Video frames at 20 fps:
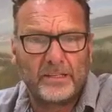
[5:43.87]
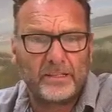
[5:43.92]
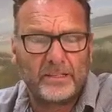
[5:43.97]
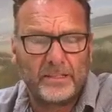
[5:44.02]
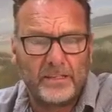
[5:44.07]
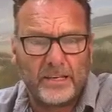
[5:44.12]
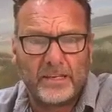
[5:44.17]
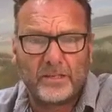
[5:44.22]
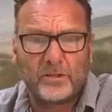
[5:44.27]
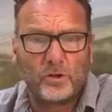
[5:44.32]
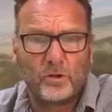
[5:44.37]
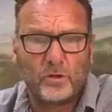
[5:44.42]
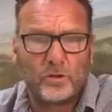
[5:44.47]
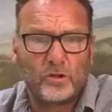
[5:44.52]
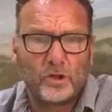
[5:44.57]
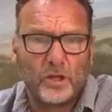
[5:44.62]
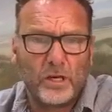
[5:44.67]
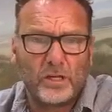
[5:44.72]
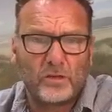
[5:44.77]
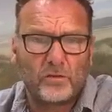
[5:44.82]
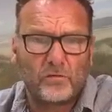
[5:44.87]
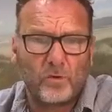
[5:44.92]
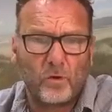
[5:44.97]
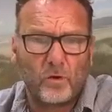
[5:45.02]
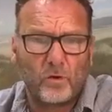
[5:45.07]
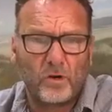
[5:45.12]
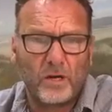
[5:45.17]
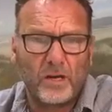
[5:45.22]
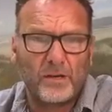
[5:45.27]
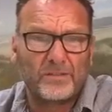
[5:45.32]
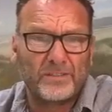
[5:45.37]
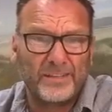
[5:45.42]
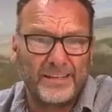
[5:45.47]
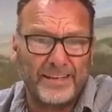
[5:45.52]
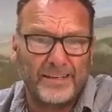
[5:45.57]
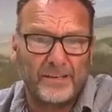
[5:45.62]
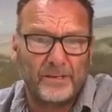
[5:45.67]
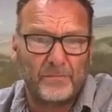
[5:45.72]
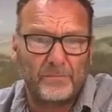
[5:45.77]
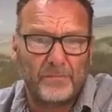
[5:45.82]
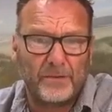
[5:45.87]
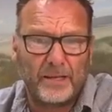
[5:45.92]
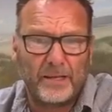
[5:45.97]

yeah, you can change photographs later.